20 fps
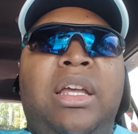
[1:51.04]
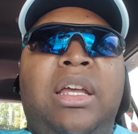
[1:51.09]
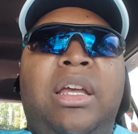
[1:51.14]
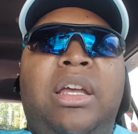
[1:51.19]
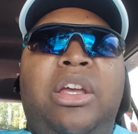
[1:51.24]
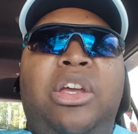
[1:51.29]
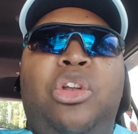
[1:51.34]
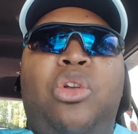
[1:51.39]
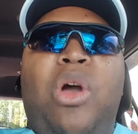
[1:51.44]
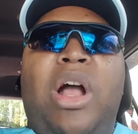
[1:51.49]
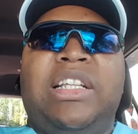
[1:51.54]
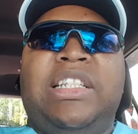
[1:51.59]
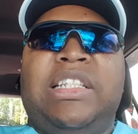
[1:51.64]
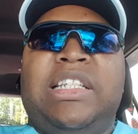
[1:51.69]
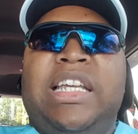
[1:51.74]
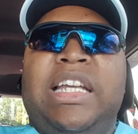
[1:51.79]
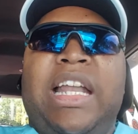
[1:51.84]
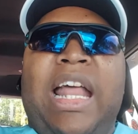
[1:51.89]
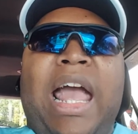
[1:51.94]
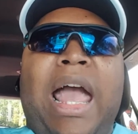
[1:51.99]
I just
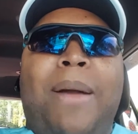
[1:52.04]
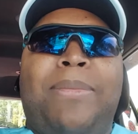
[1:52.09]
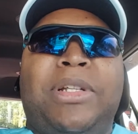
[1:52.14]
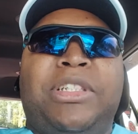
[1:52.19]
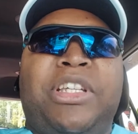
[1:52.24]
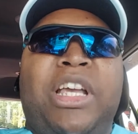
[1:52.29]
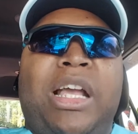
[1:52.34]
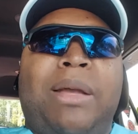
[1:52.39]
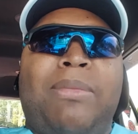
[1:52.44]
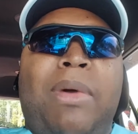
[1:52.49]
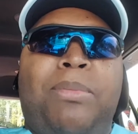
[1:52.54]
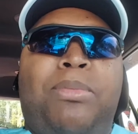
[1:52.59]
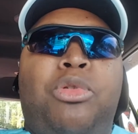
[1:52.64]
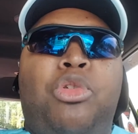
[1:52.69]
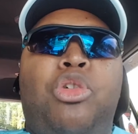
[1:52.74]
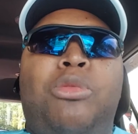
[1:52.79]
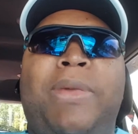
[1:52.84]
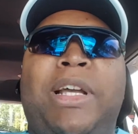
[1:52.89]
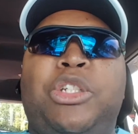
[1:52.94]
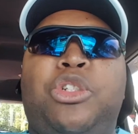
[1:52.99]
get in the habit of checking my
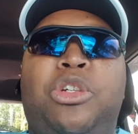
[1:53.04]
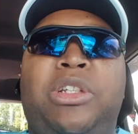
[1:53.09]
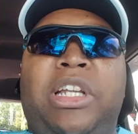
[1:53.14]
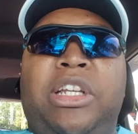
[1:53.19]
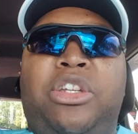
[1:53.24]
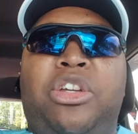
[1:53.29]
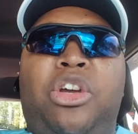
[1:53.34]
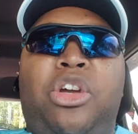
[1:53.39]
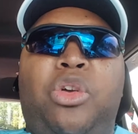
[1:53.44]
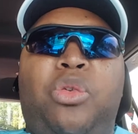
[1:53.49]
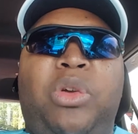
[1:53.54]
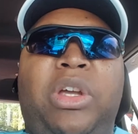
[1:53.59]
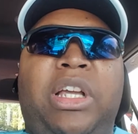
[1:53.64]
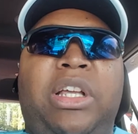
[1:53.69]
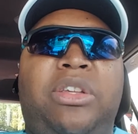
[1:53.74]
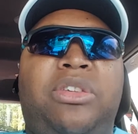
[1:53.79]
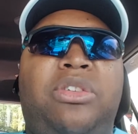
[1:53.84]
pool, make sure it didn't turn green.